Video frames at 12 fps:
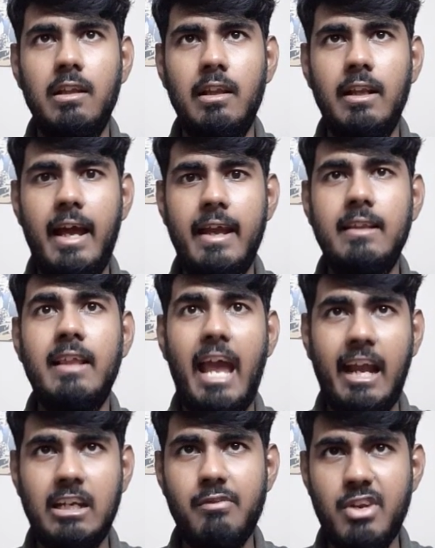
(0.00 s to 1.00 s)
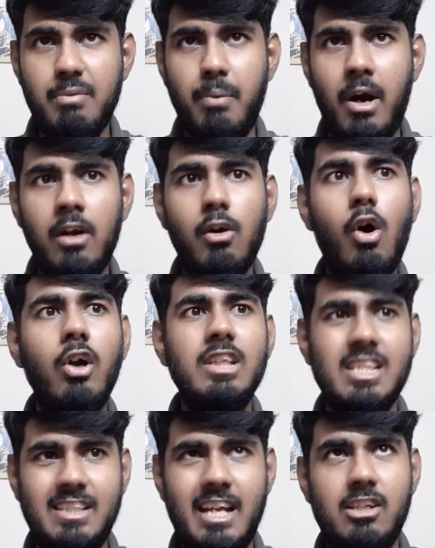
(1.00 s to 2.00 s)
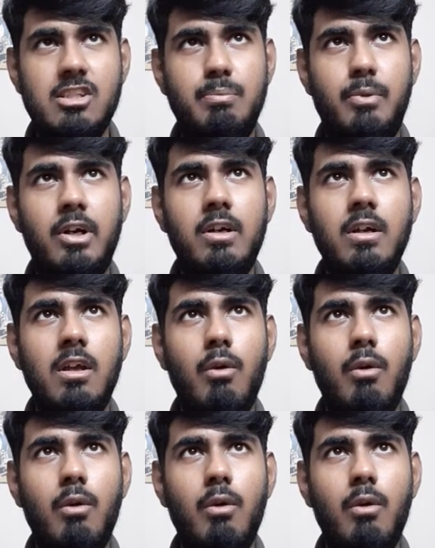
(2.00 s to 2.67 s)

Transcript: like the activity bar or the status bar,